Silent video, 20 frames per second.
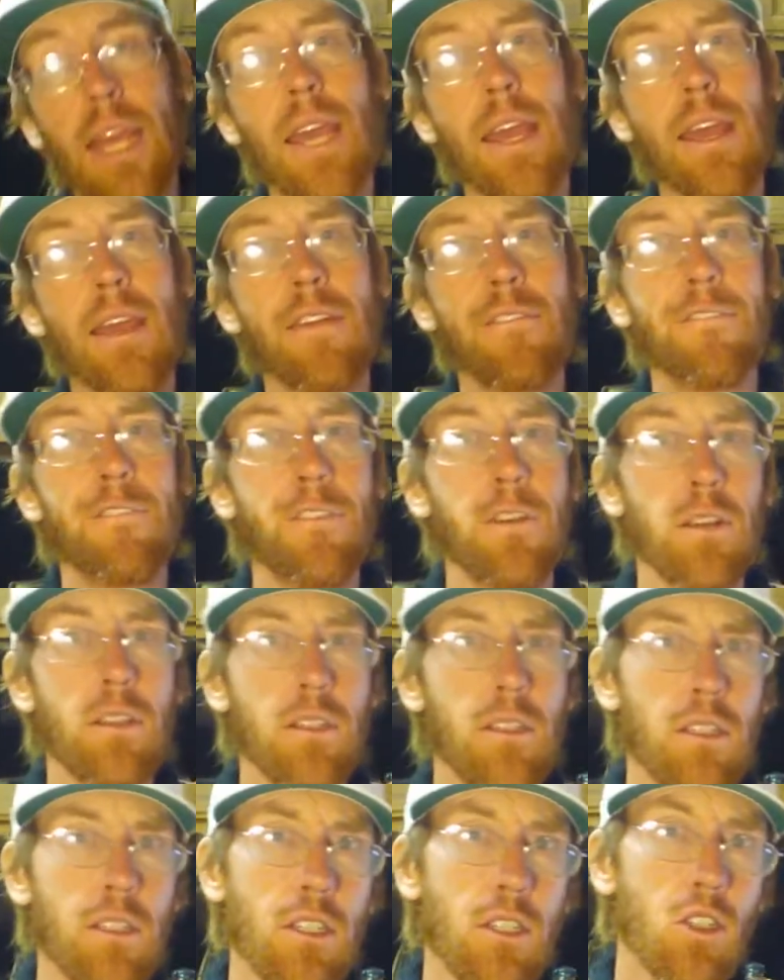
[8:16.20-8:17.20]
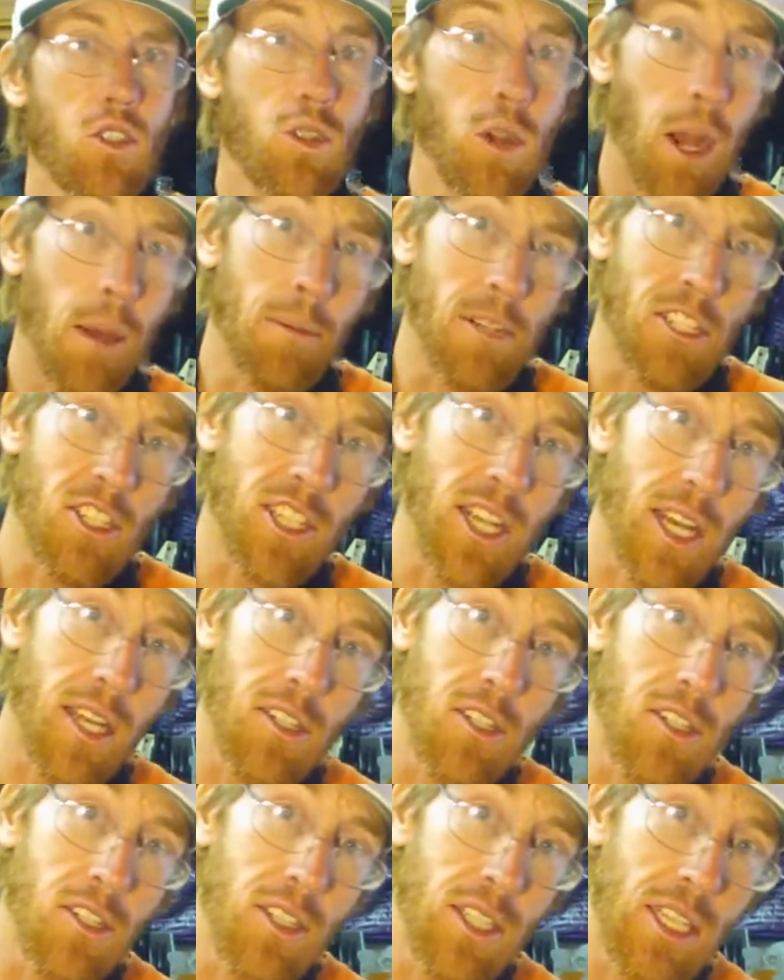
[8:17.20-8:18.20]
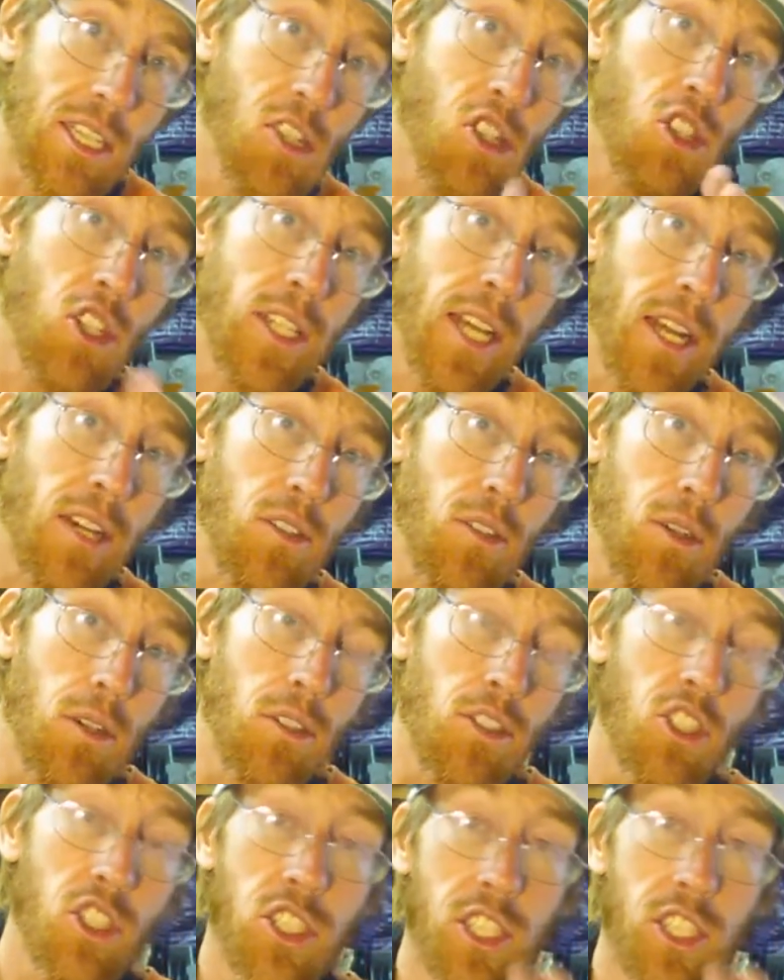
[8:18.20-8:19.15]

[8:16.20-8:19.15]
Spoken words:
If drama channels in general